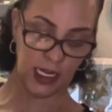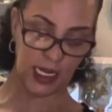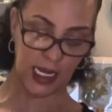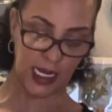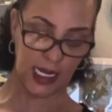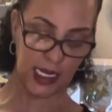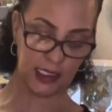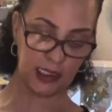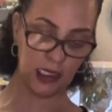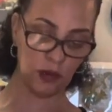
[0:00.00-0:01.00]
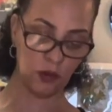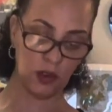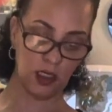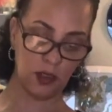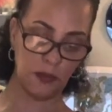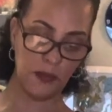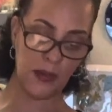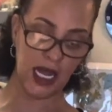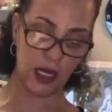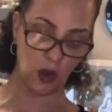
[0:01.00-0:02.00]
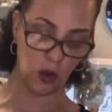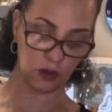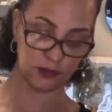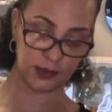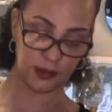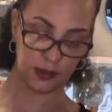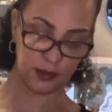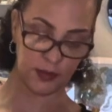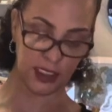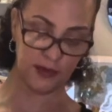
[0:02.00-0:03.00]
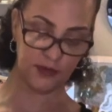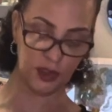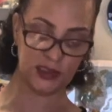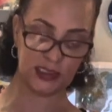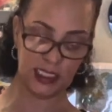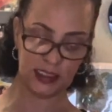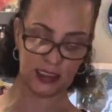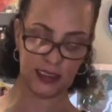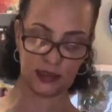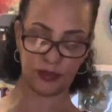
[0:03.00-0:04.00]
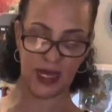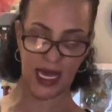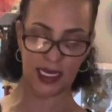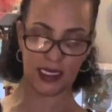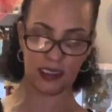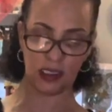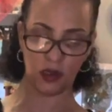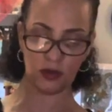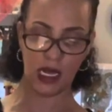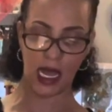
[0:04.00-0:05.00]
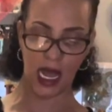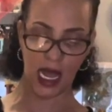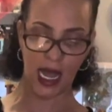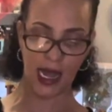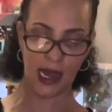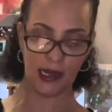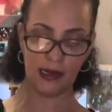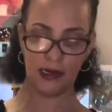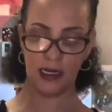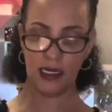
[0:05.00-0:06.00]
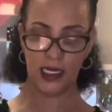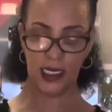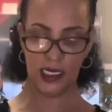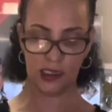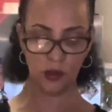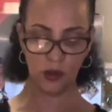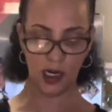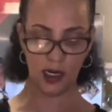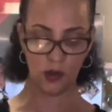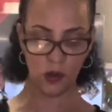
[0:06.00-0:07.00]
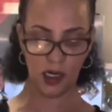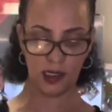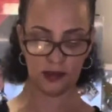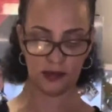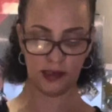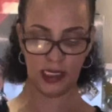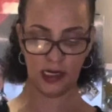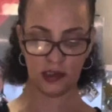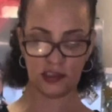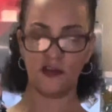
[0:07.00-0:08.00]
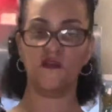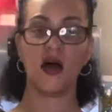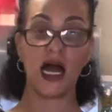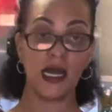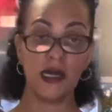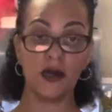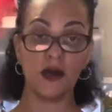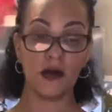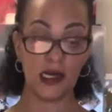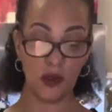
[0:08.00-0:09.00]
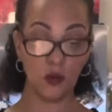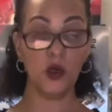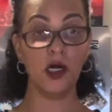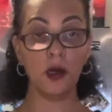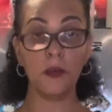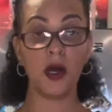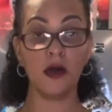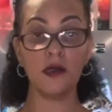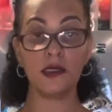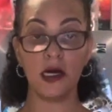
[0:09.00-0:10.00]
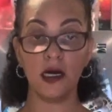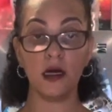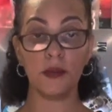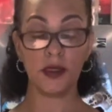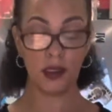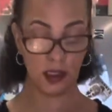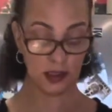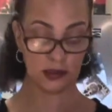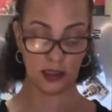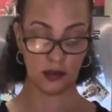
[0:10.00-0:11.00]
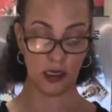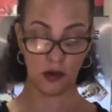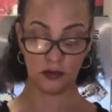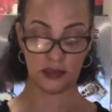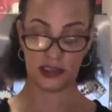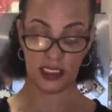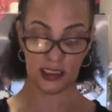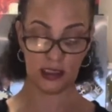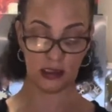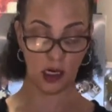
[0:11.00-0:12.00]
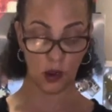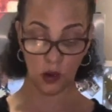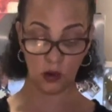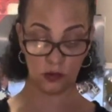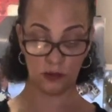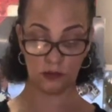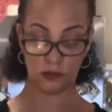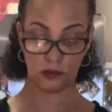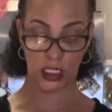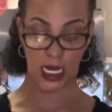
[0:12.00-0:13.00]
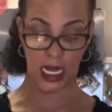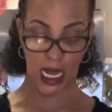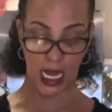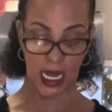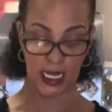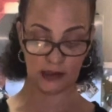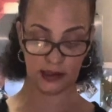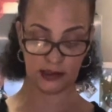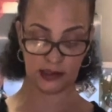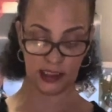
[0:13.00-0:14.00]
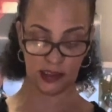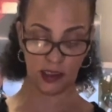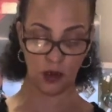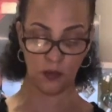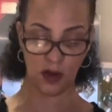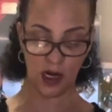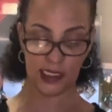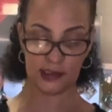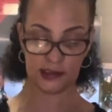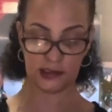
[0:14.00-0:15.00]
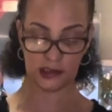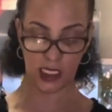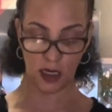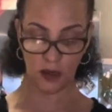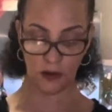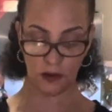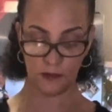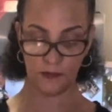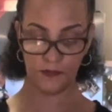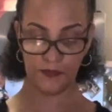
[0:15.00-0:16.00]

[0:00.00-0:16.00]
and it will melt. But if you set this packet on the eye, anywhere where there's fire, it will burn up. So don't sit it on an eye. Just sit it on part of the stove